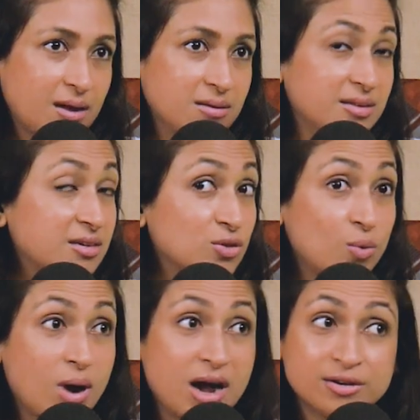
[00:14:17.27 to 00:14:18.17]
There is no
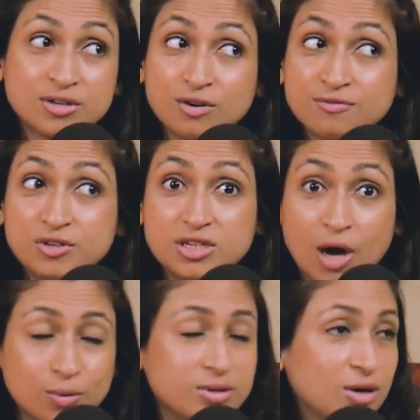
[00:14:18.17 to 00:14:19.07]
iota of
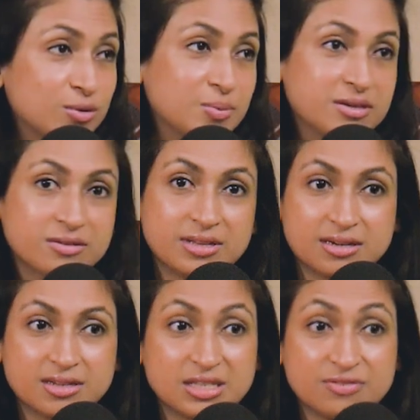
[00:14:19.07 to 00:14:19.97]
doubt out of here that
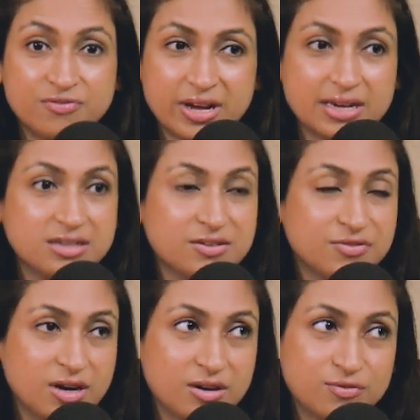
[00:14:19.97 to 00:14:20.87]
it's very
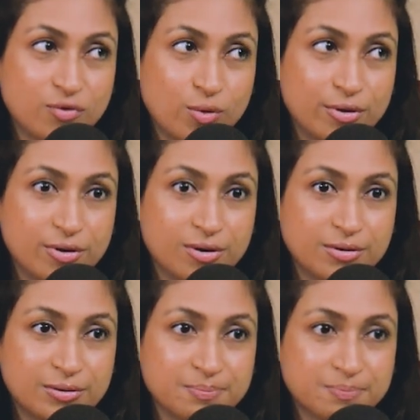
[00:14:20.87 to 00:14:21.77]
difficult for
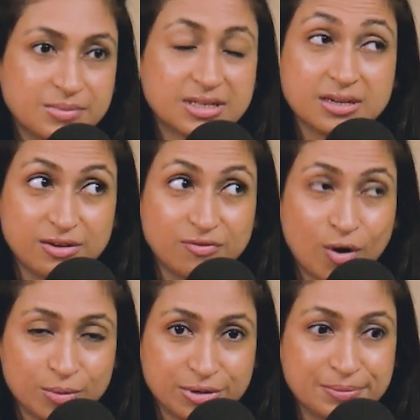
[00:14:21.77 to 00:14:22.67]
a single
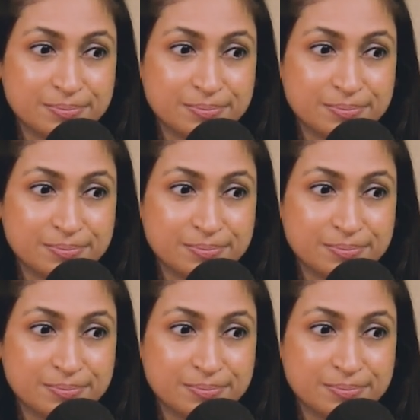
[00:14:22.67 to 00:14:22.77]
founder.